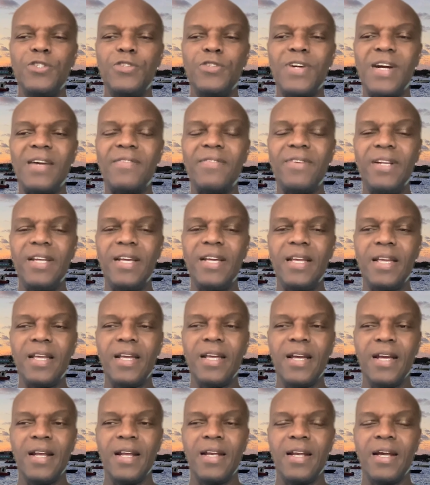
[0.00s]

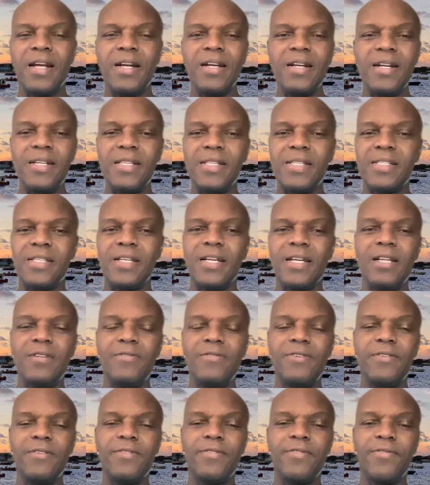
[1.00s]
traveling not necessarily
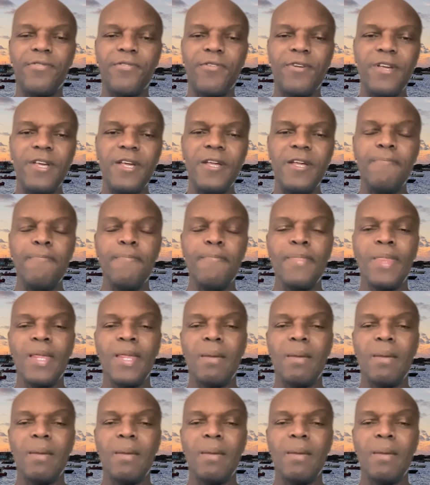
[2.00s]
for free,